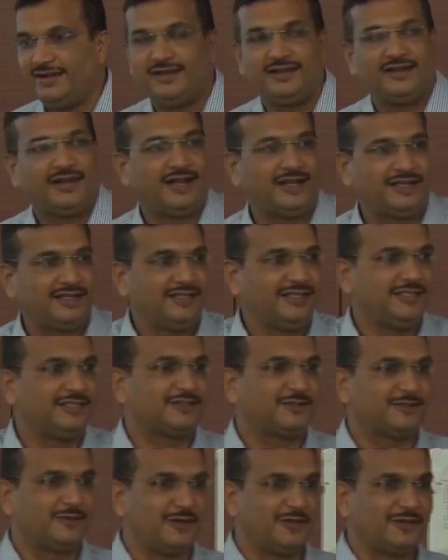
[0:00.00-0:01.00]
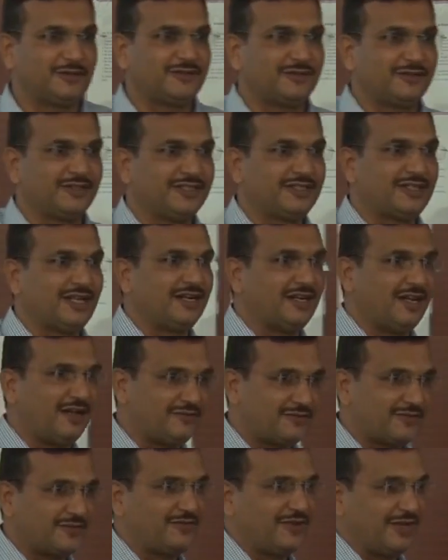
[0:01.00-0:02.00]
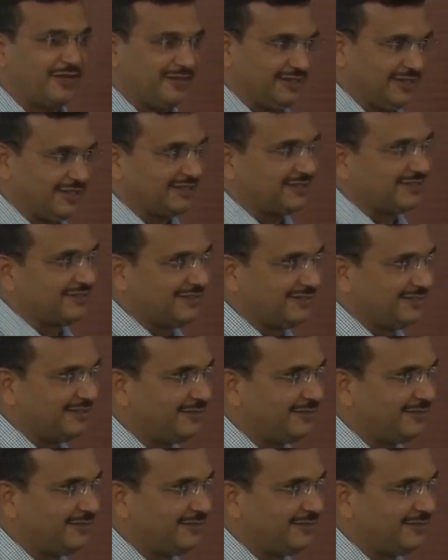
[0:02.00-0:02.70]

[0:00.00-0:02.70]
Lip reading: And he is going to retire after 5 years.